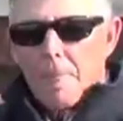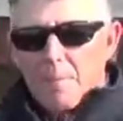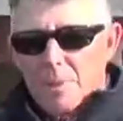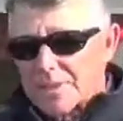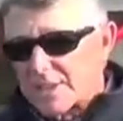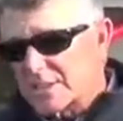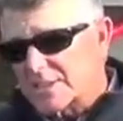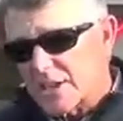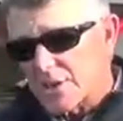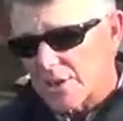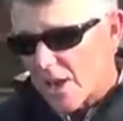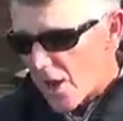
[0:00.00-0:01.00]
But this
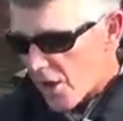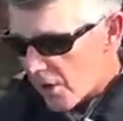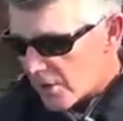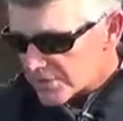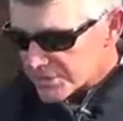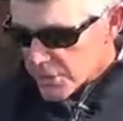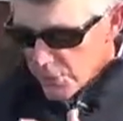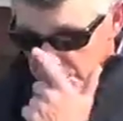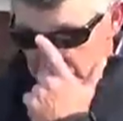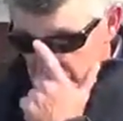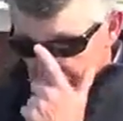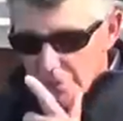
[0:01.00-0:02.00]
area also is
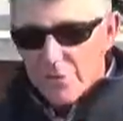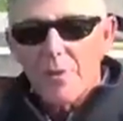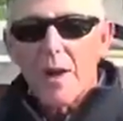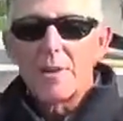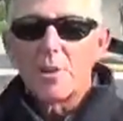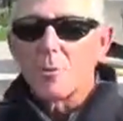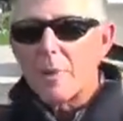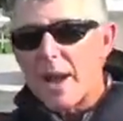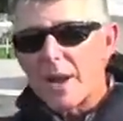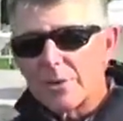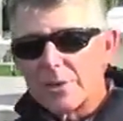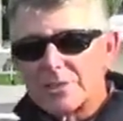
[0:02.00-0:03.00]
where you'll find your
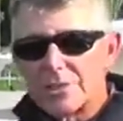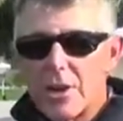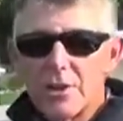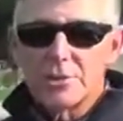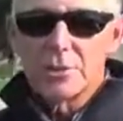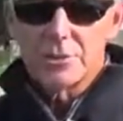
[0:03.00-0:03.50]
battery charger,